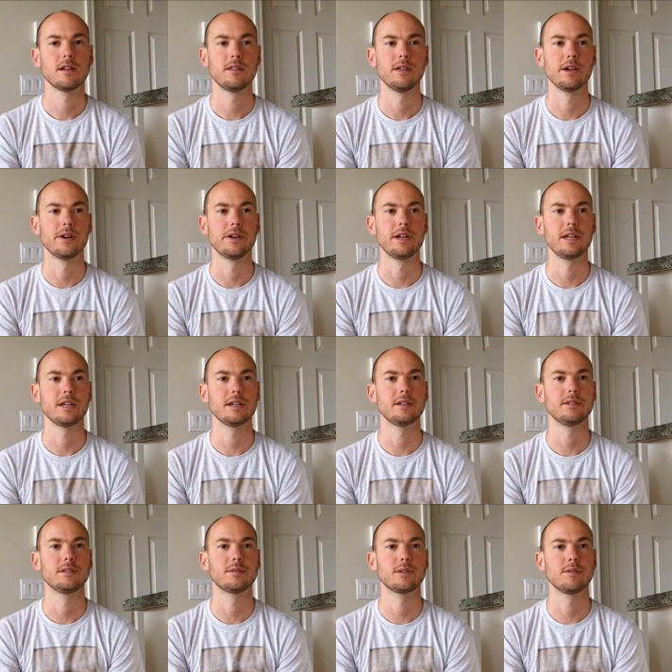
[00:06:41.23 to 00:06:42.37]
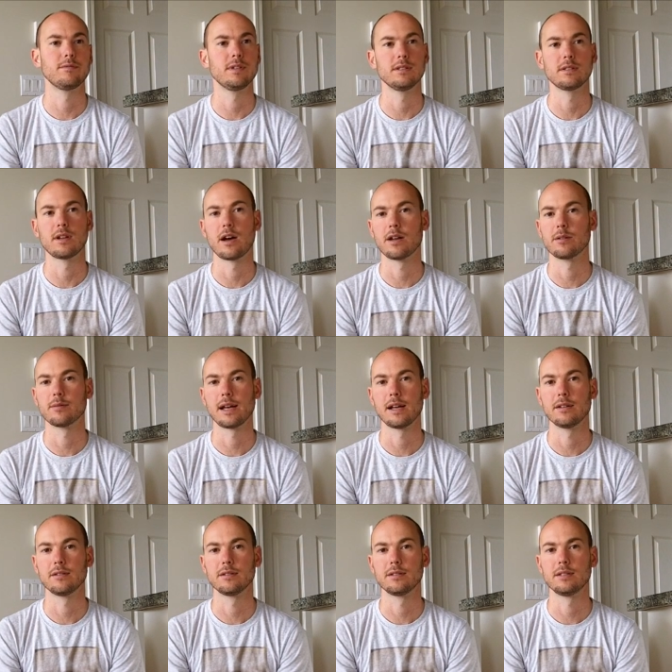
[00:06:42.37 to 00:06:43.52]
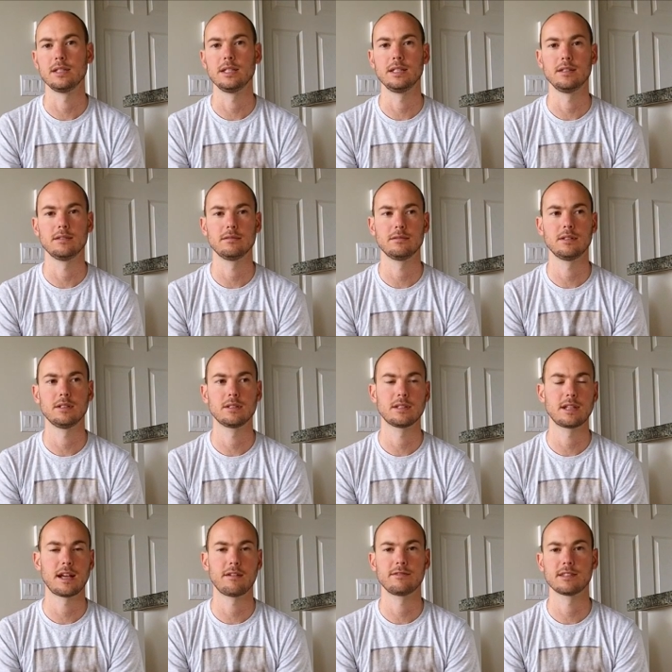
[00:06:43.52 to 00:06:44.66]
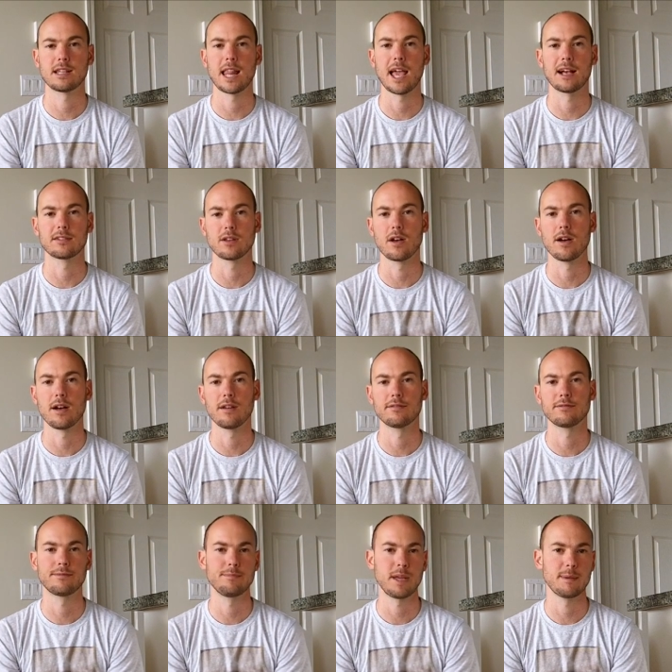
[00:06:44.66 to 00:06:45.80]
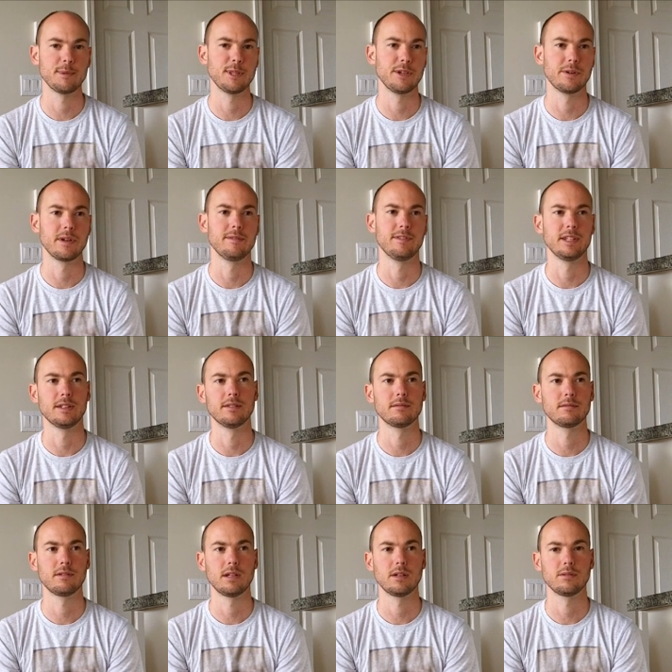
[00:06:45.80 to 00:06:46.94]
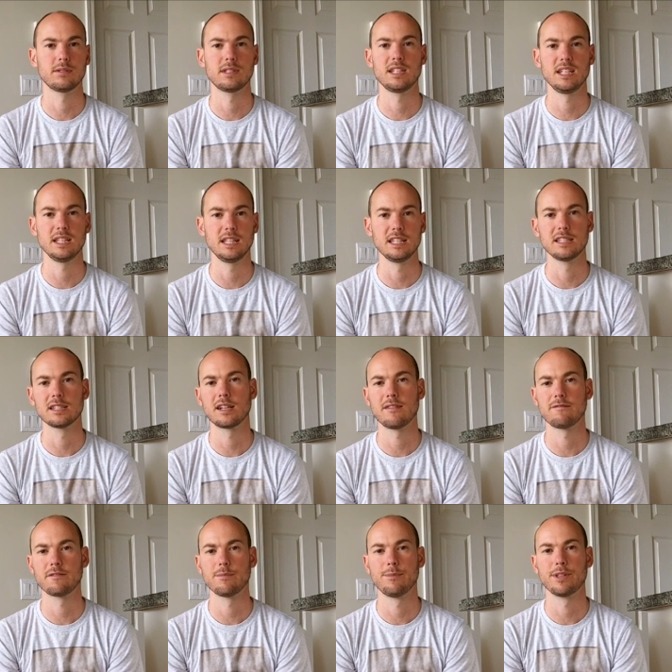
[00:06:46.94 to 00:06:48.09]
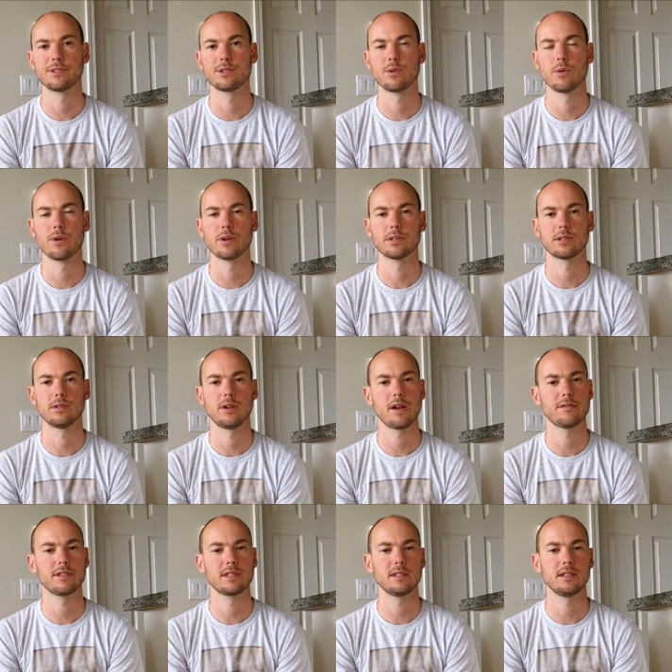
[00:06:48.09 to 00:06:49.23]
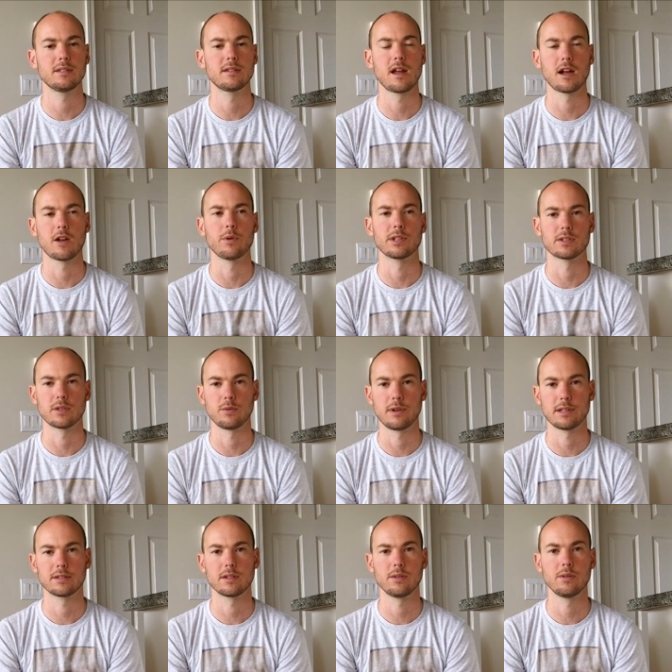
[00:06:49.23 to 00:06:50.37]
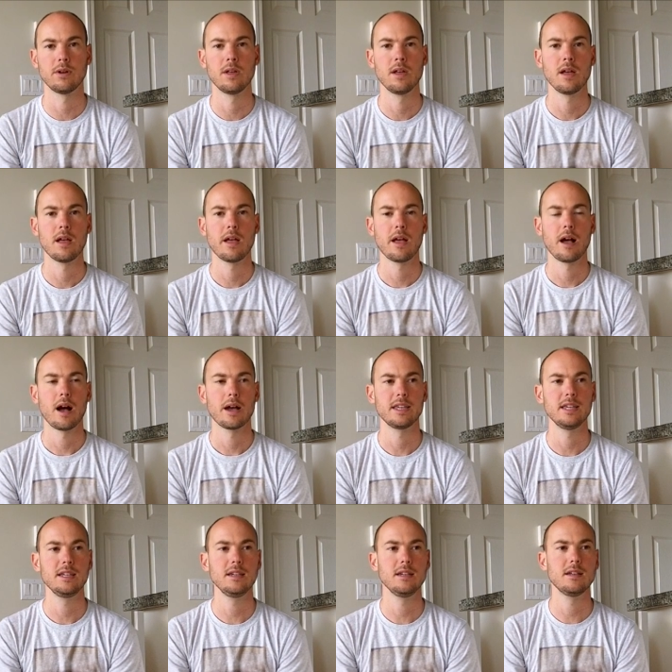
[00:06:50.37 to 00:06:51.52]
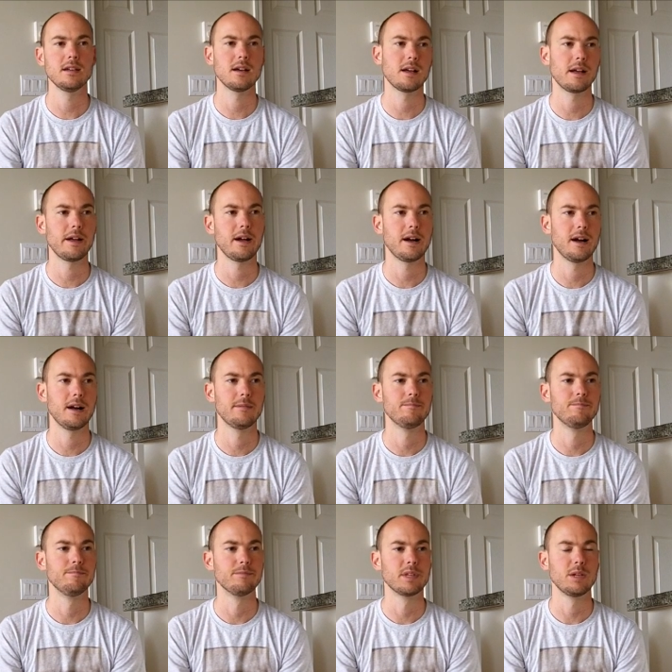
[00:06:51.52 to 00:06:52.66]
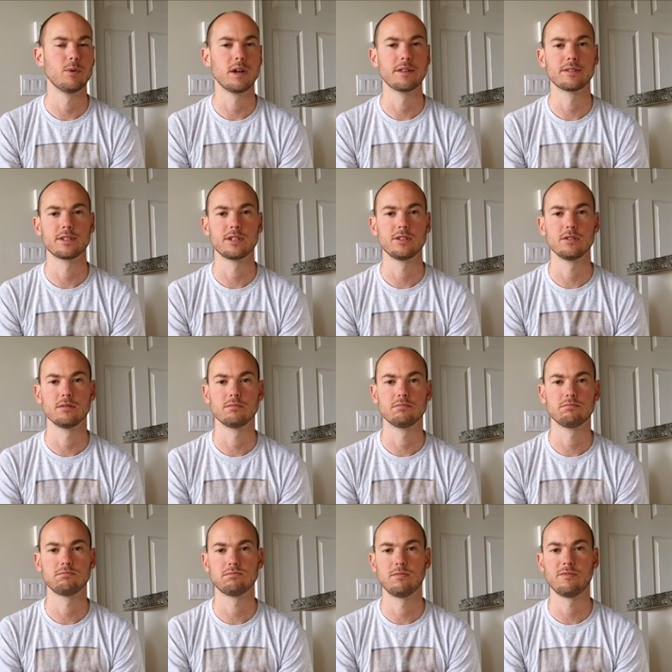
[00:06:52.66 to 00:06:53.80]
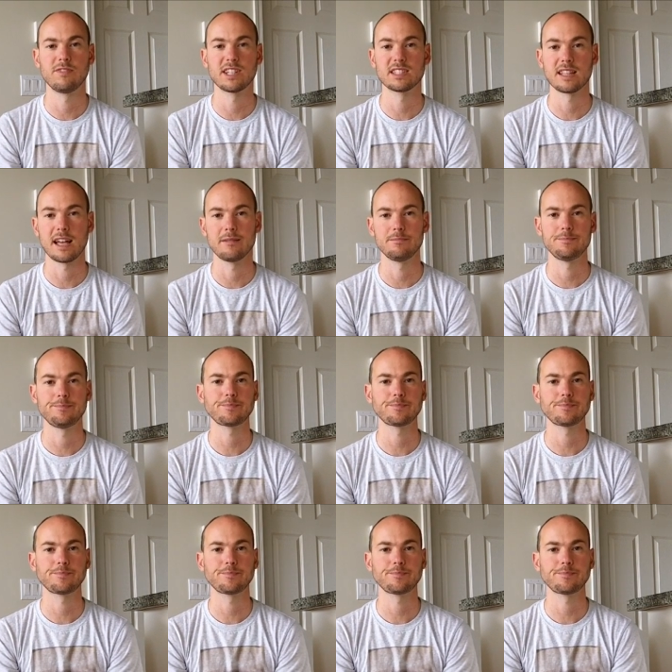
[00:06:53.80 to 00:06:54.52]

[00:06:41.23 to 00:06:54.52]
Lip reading: There is, if he's not around, the staff slacks off. Maybe they're even stealing stuff from the store. So obviously it's not going so well. So he wants to fix that.